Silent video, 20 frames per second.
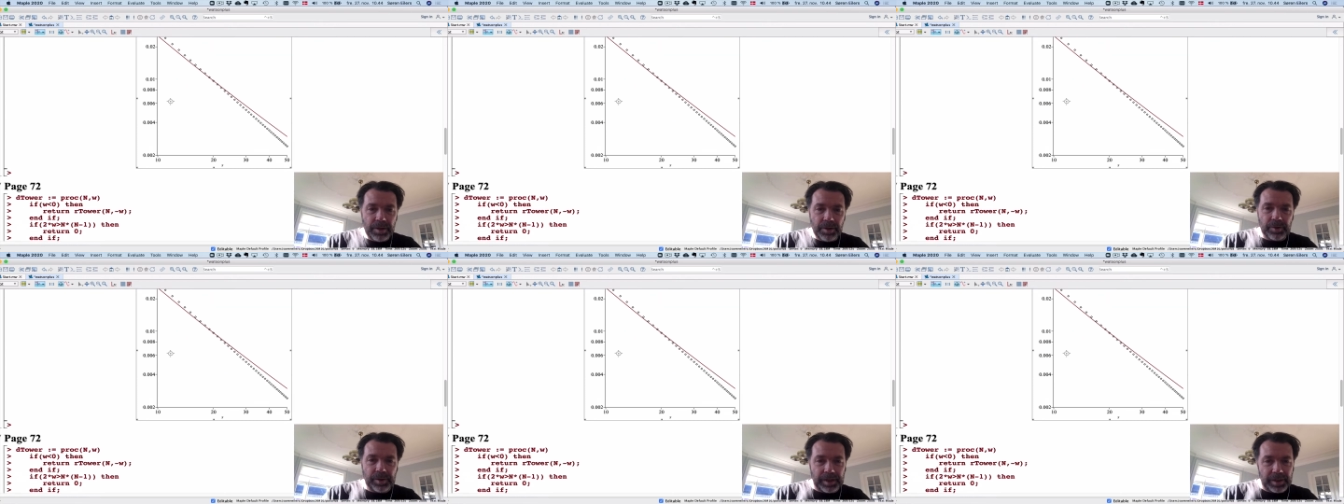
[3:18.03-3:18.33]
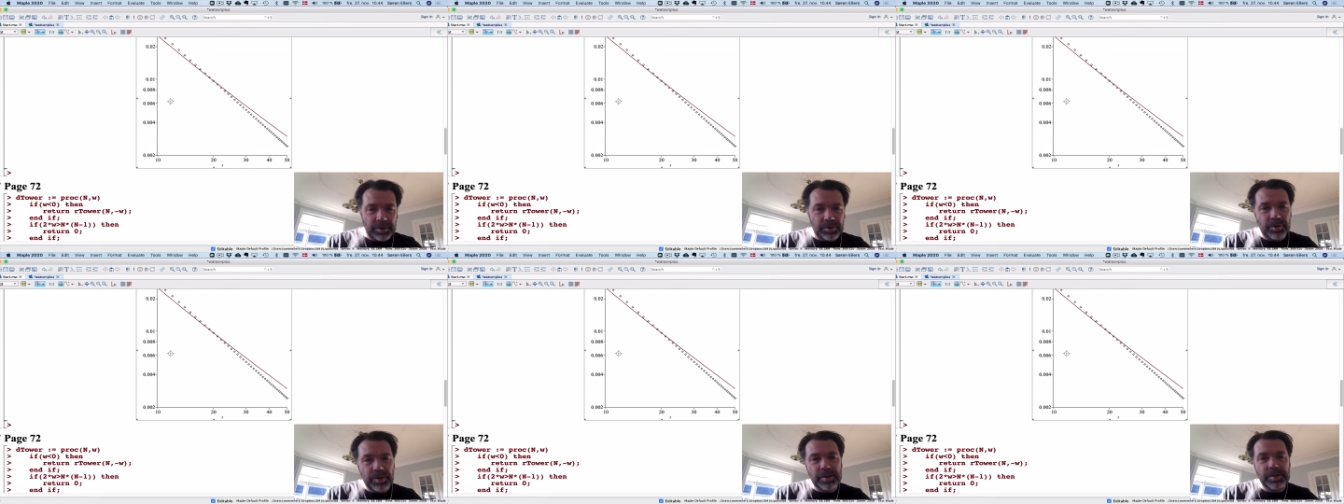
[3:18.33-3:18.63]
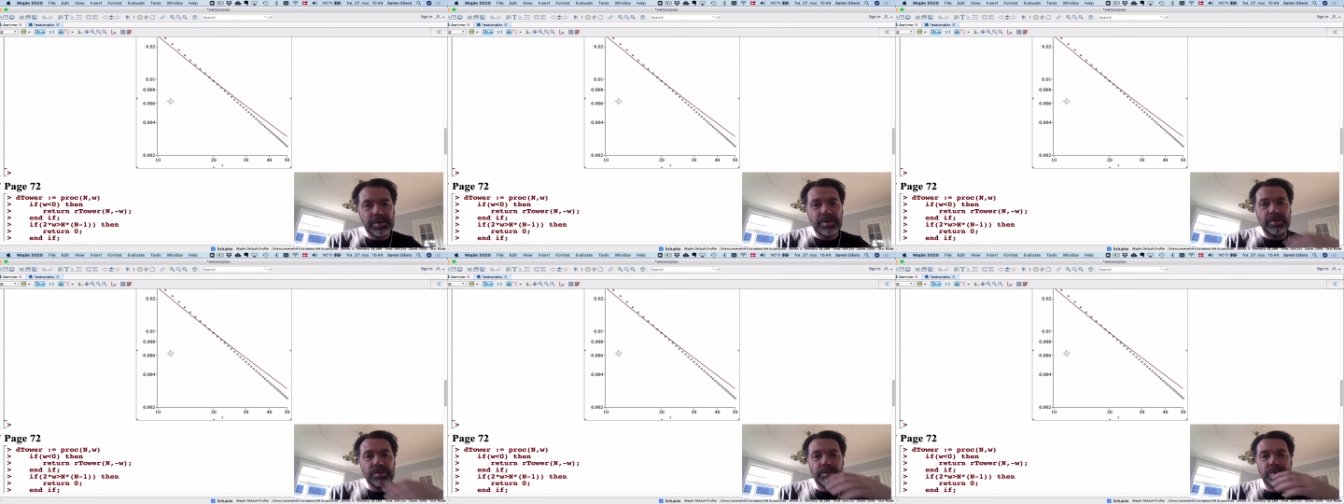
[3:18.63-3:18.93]
Okay, in order
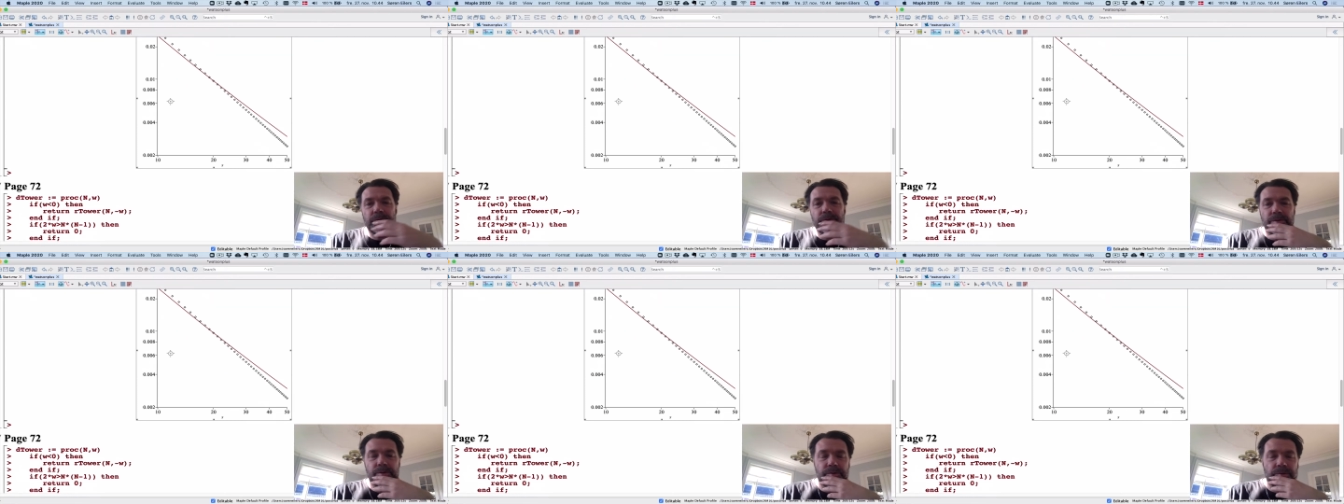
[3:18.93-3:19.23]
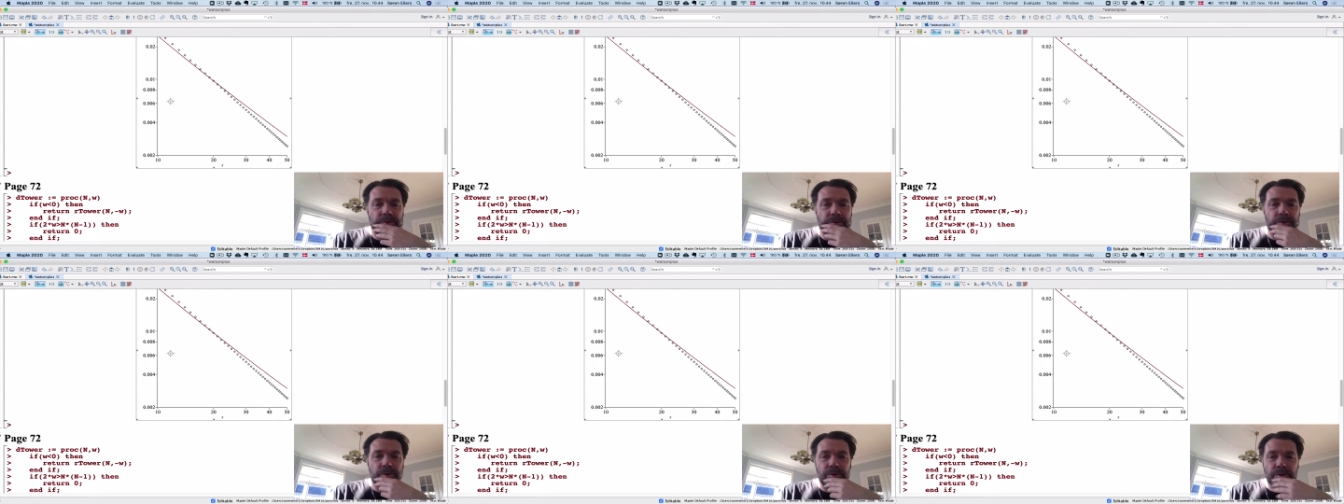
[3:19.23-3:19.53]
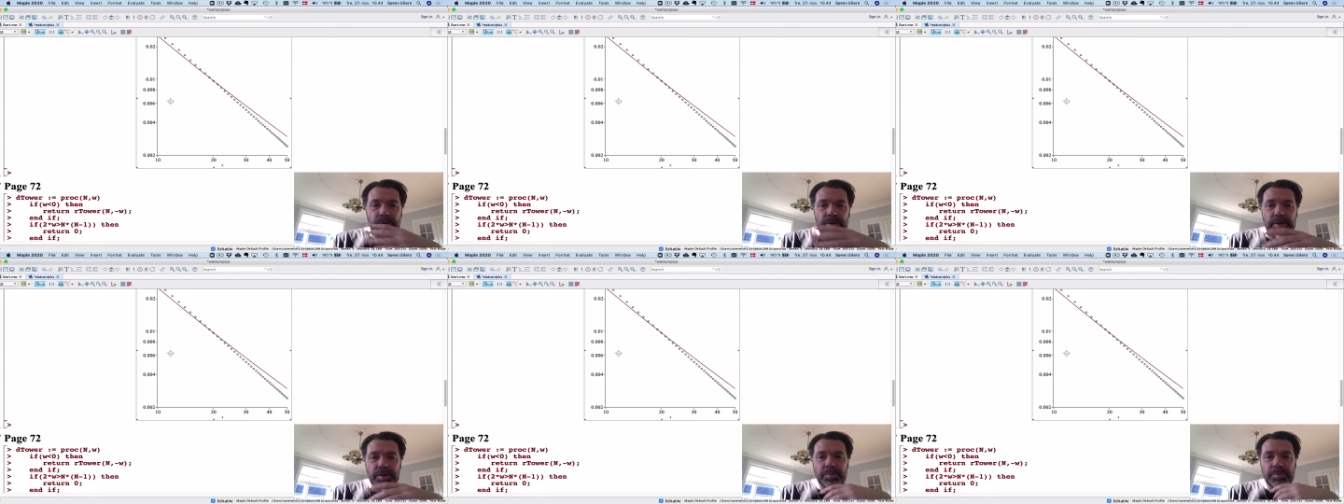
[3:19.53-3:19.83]
so to, to
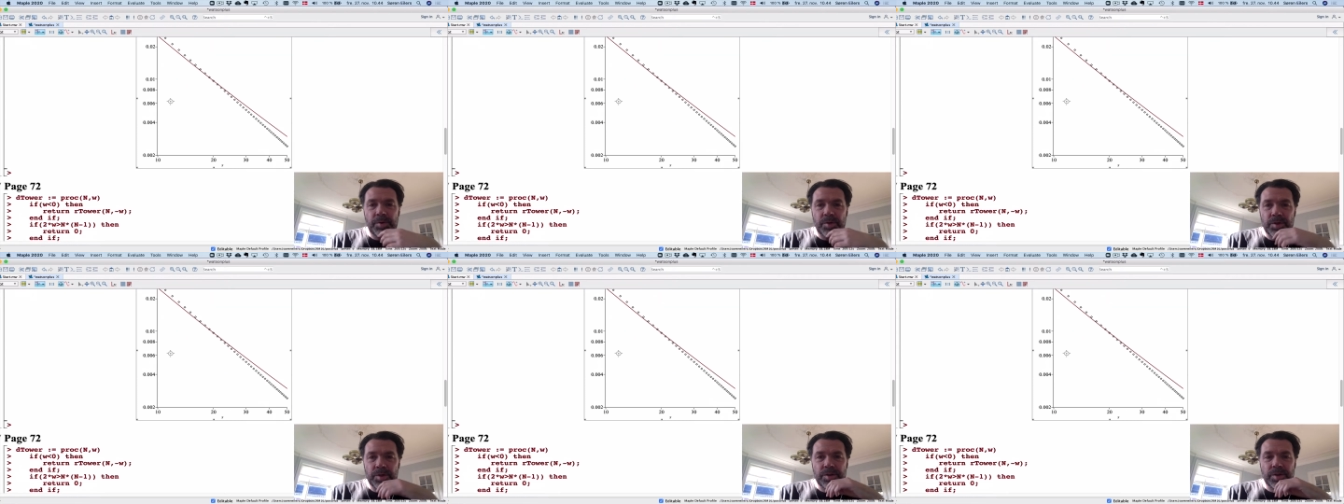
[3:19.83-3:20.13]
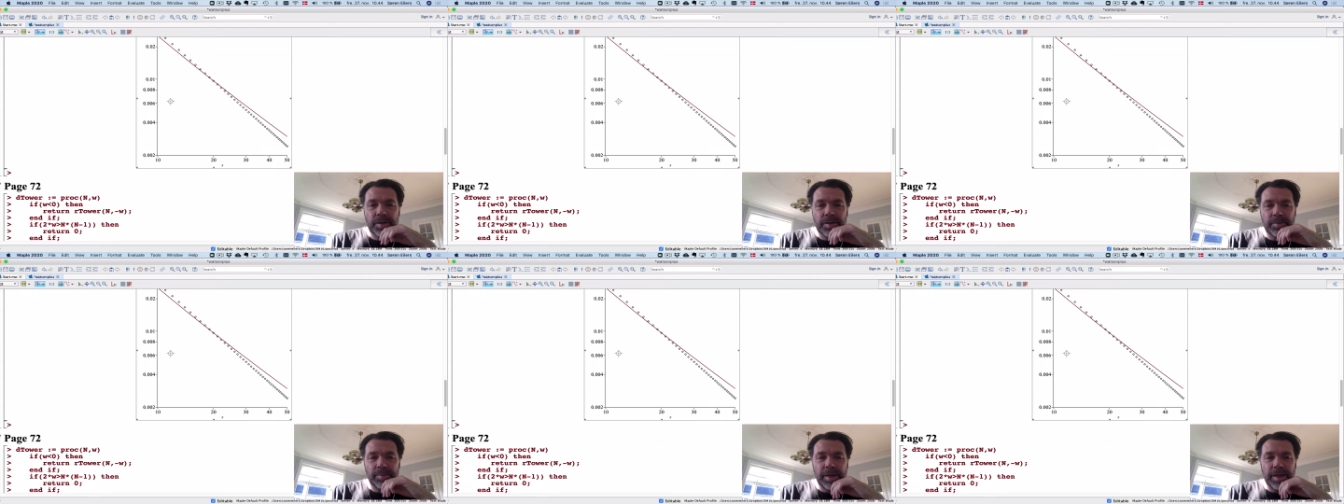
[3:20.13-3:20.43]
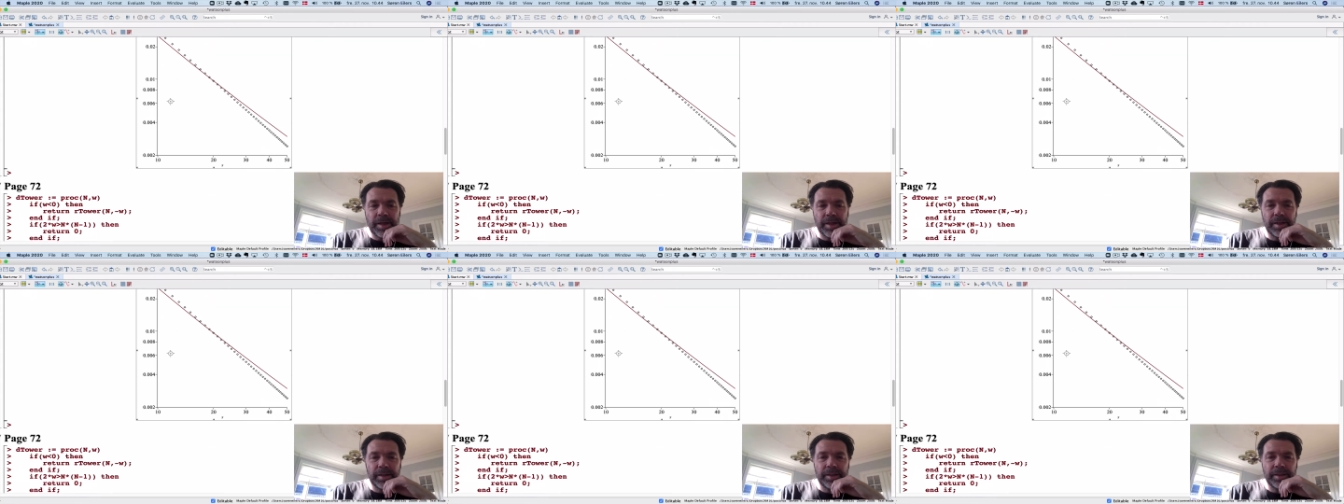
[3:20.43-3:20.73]
do this more
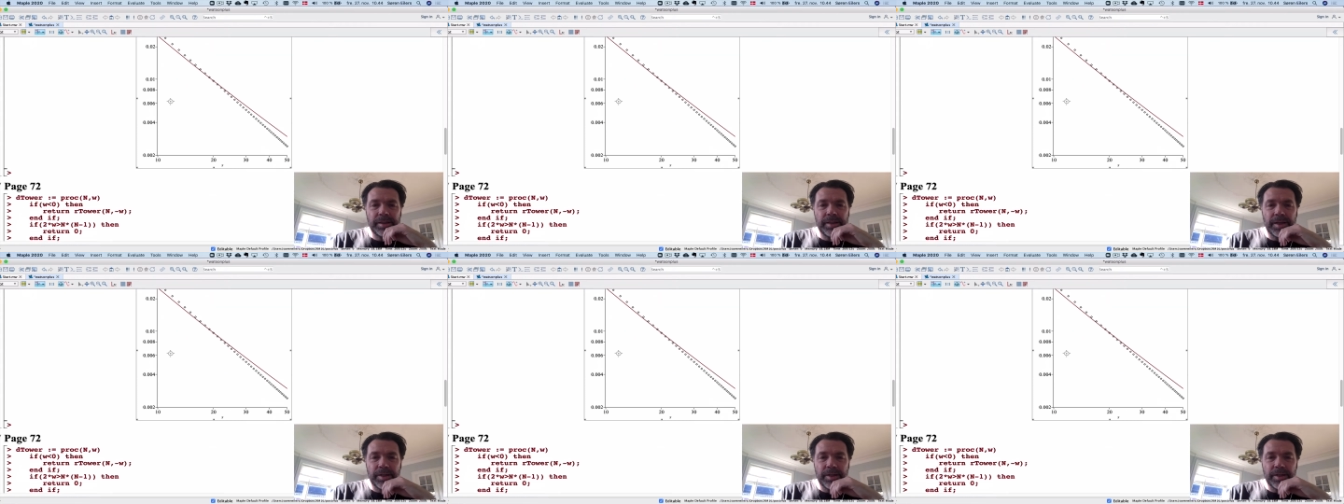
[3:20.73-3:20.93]
systematically,